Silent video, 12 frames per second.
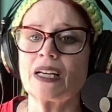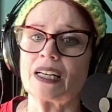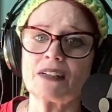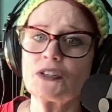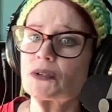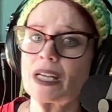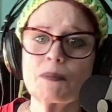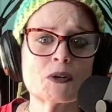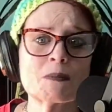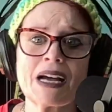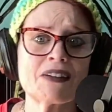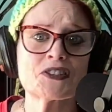And if you keep
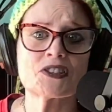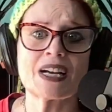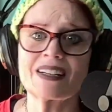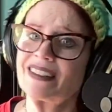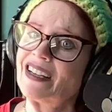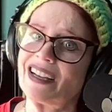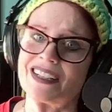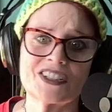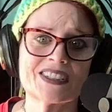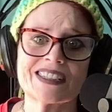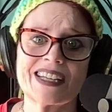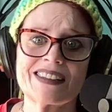your mouth shut and
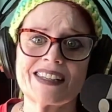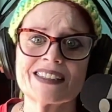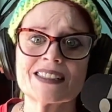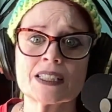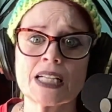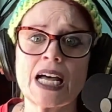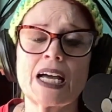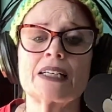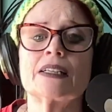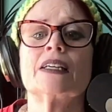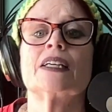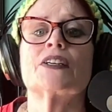just let things
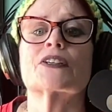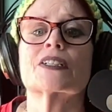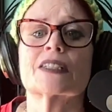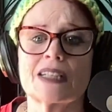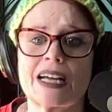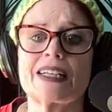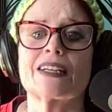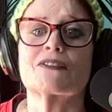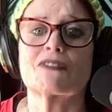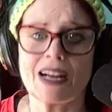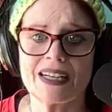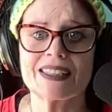slide, you're
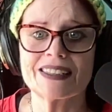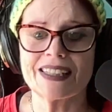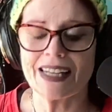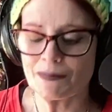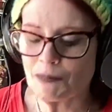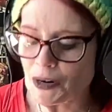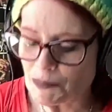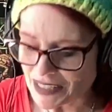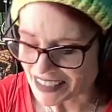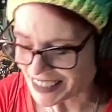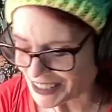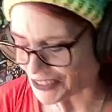sliding right into that
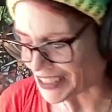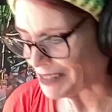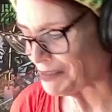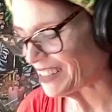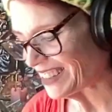Möbius strip.